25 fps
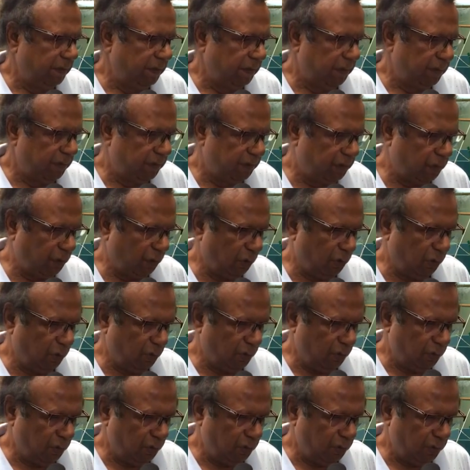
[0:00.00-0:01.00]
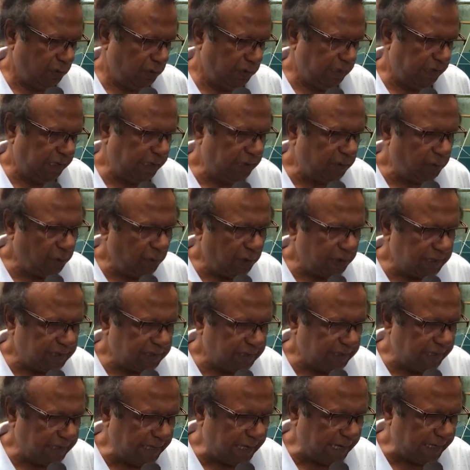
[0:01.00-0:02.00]
So it
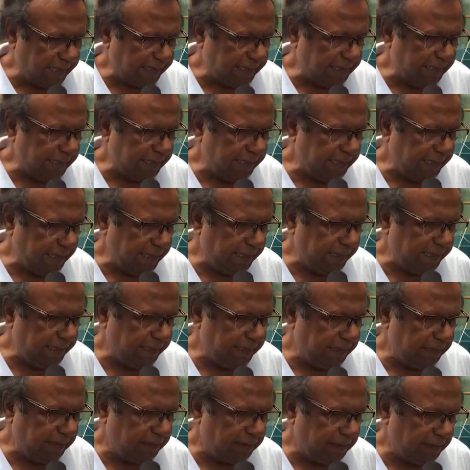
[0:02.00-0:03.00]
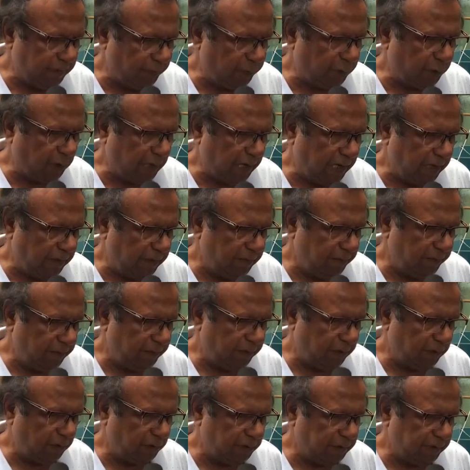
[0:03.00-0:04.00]
was lacking in Tripura
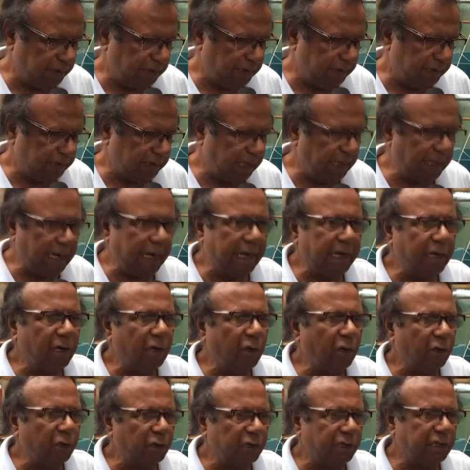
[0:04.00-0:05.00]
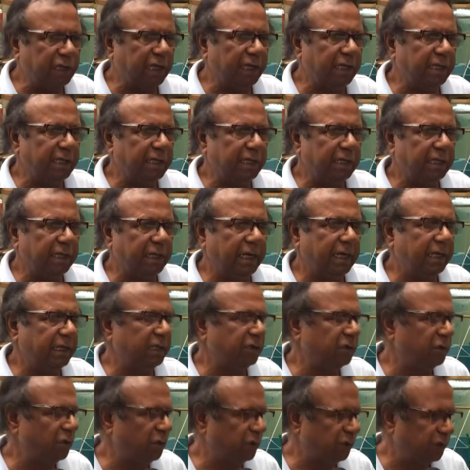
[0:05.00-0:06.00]
because it is a landlocked state, there
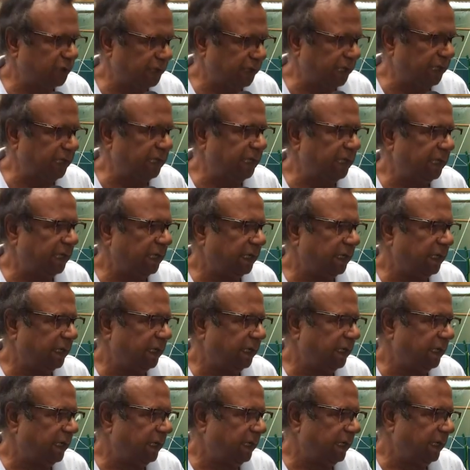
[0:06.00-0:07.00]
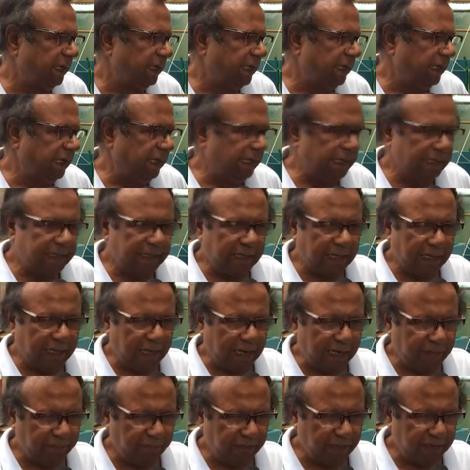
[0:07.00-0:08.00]
is no sea. In the
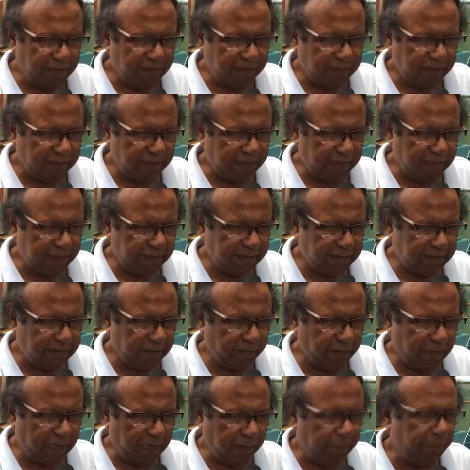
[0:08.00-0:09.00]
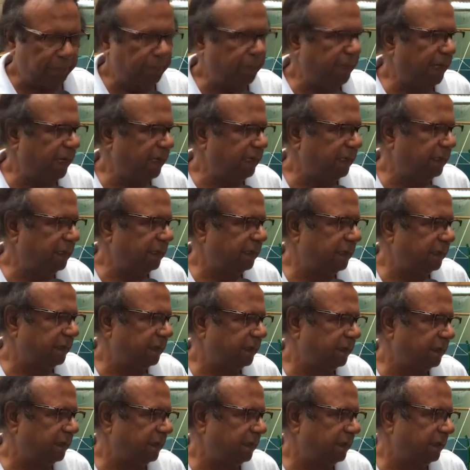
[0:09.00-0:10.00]
larval stage development,
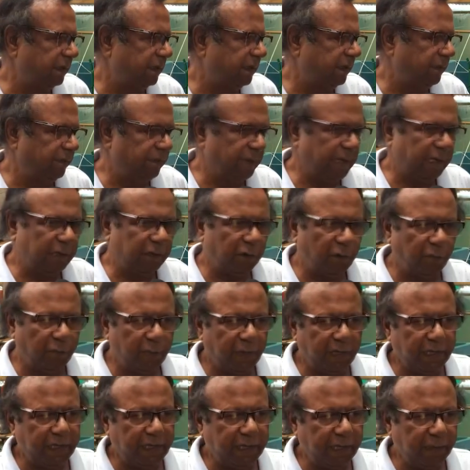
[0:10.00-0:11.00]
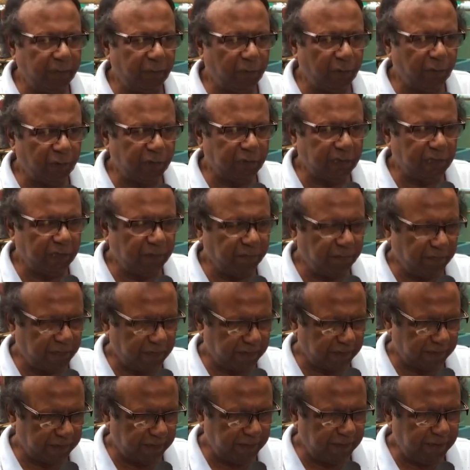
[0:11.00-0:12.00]
Macrobrachium
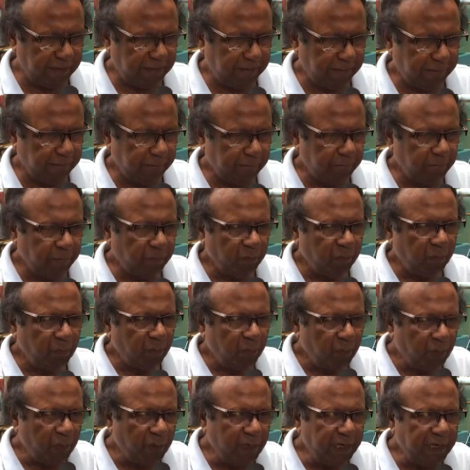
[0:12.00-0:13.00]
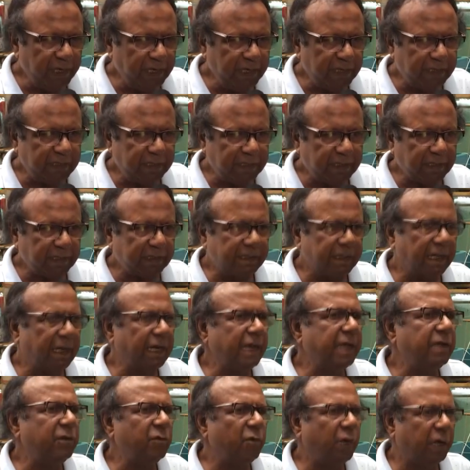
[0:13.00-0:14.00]
rosenbergi needs a
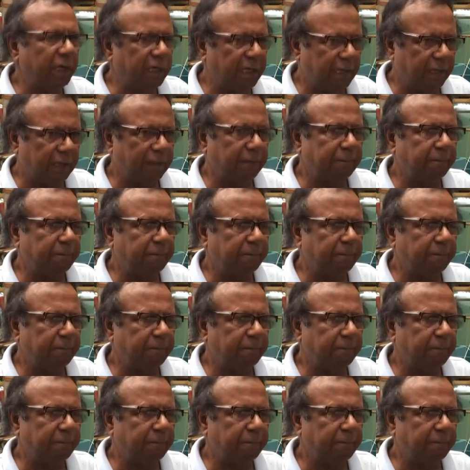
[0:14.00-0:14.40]
saline water.